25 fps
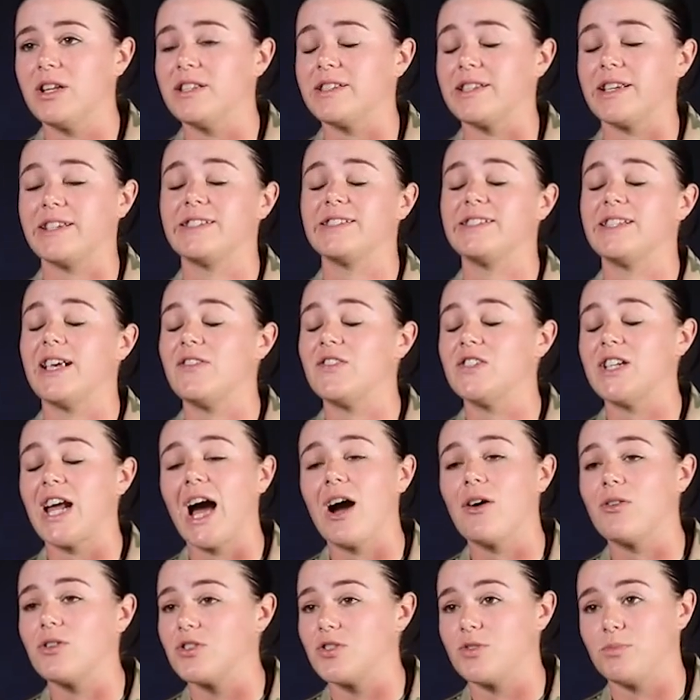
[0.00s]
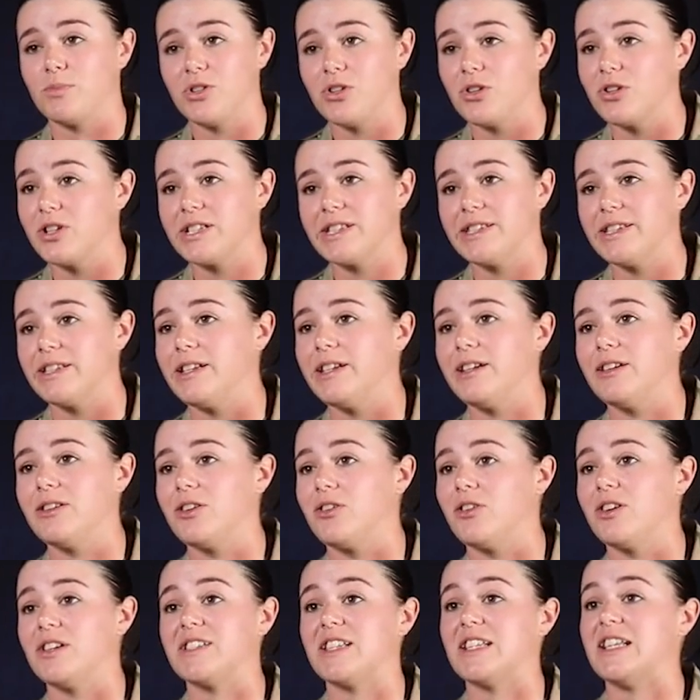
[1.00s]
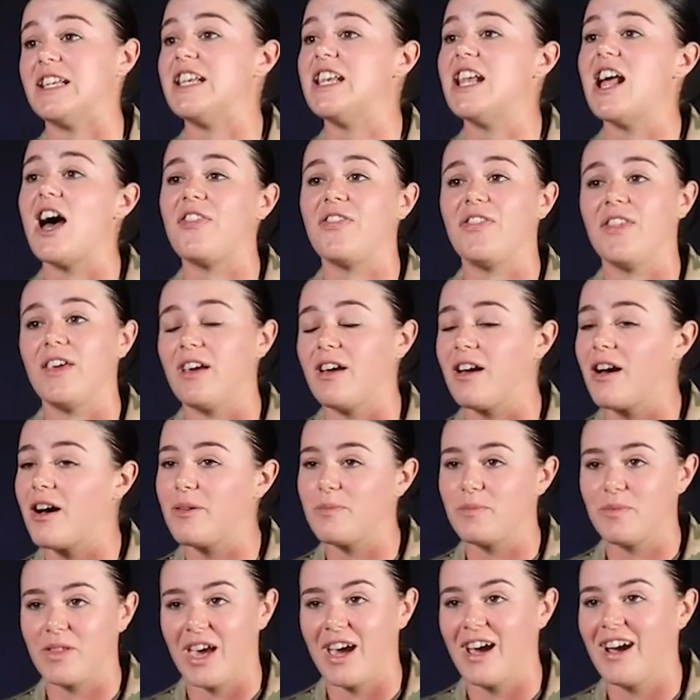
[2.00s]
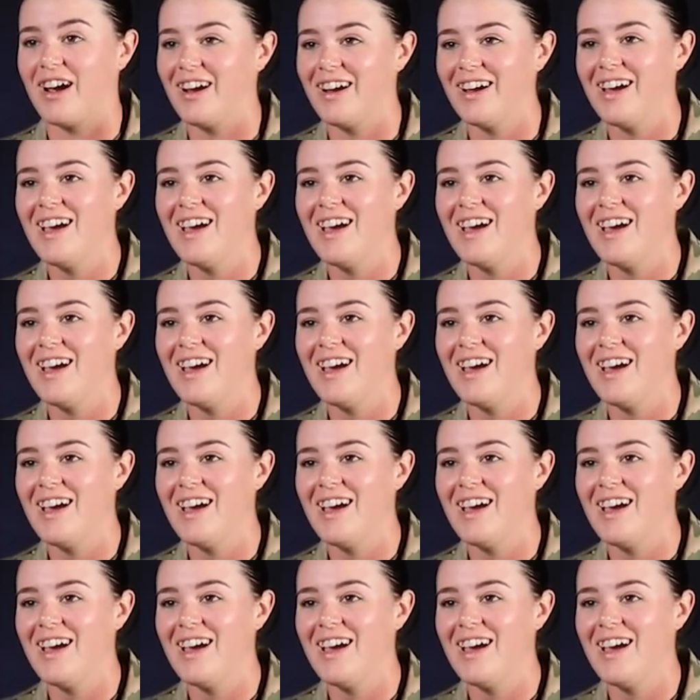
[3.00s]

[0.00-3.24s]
is like 7 hours from New York City. There is nothing up there.